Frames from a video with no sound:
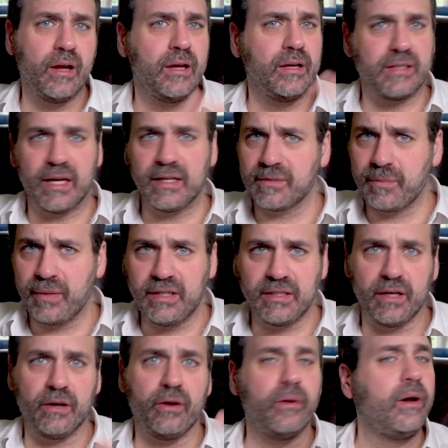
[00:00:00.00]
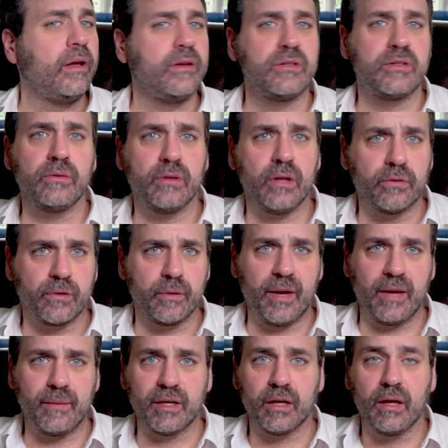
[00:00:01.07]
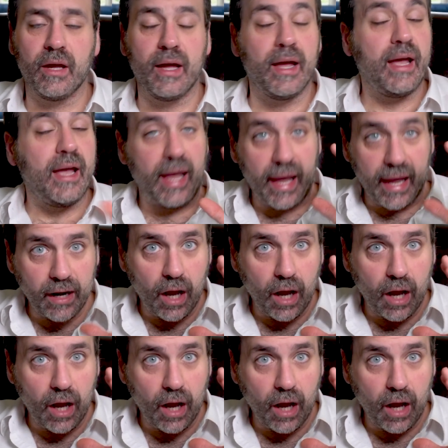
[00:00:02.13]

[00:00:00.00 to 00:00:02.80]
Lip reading: tons of PTO, student loan repayment. and